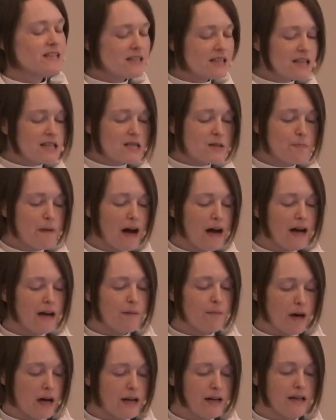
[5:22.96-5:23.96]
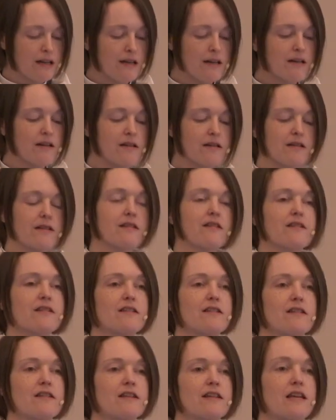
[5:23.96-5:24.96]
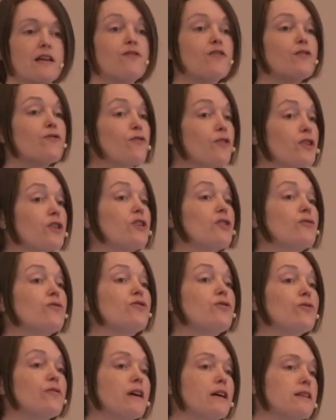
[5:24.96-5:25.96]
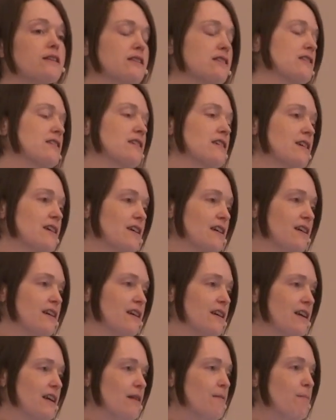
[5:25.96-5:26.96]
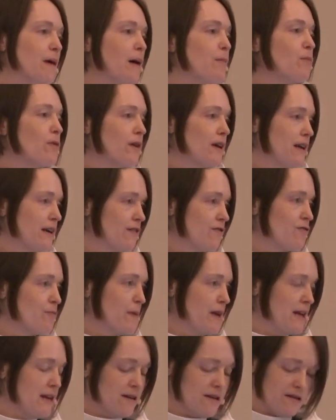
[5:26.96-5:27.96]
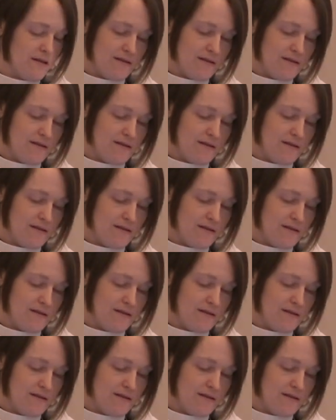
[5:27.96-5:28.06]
is my body given for you. Do this in memory of me.